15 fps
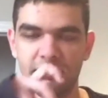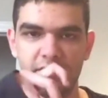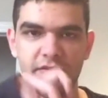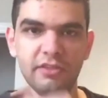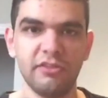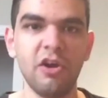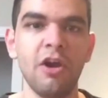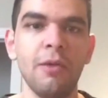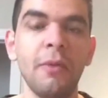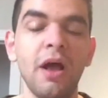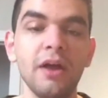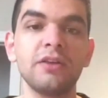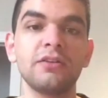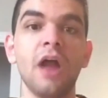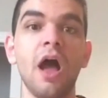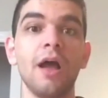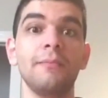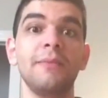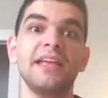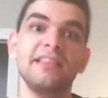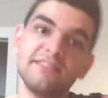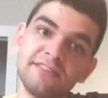the term
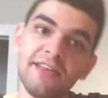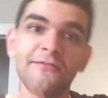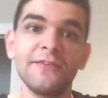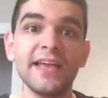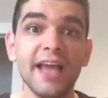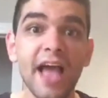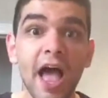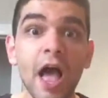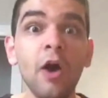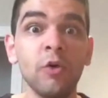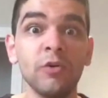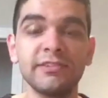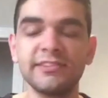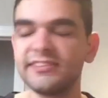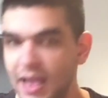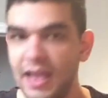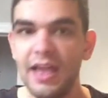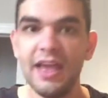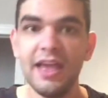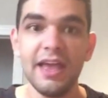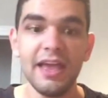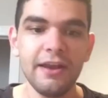underdog means something else.
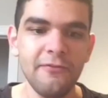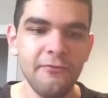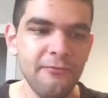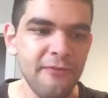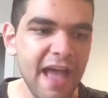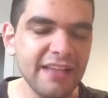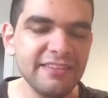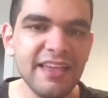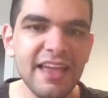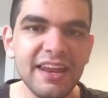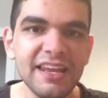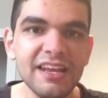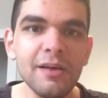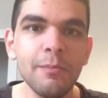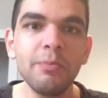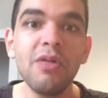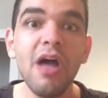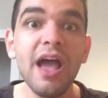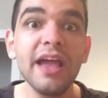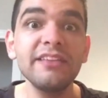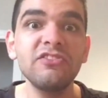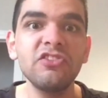And the fact that it
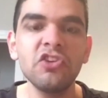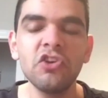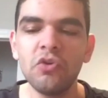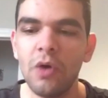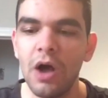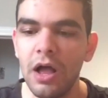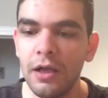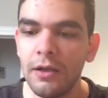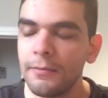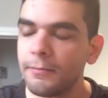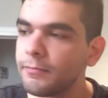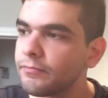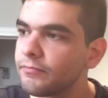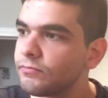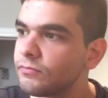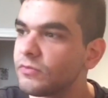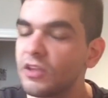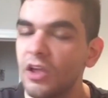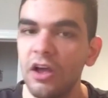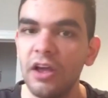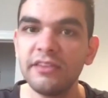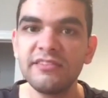applied to
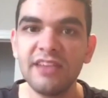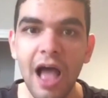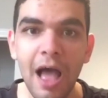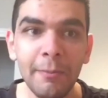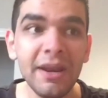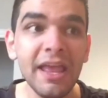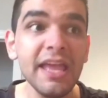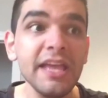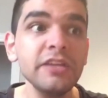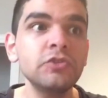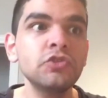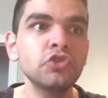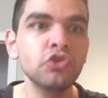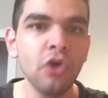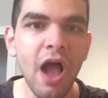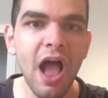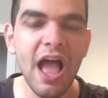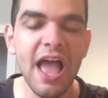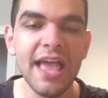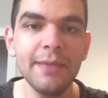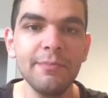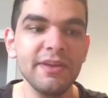a dominating
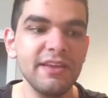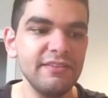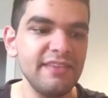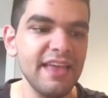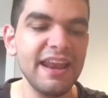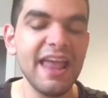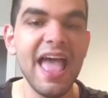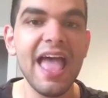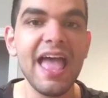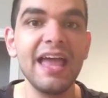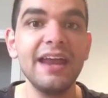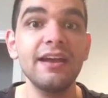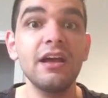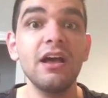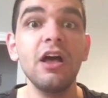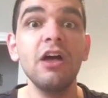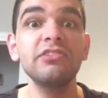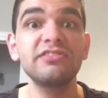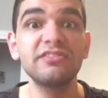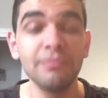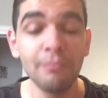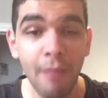tribe that had a
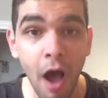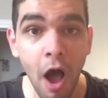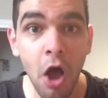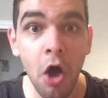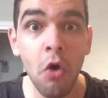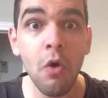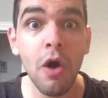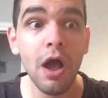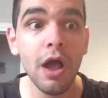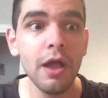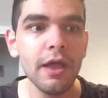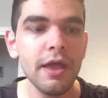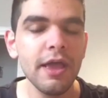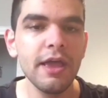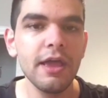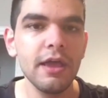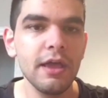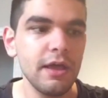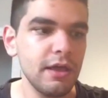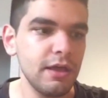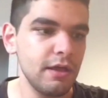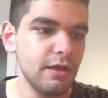small
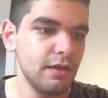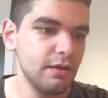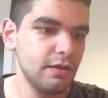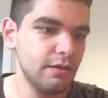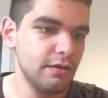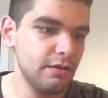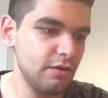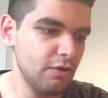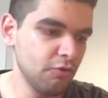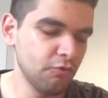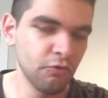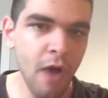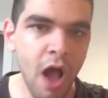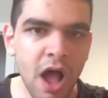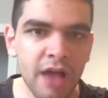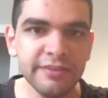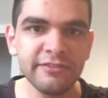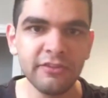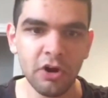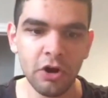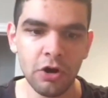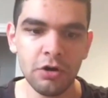
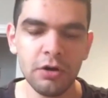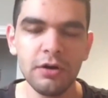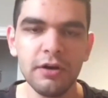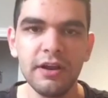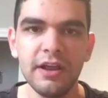roster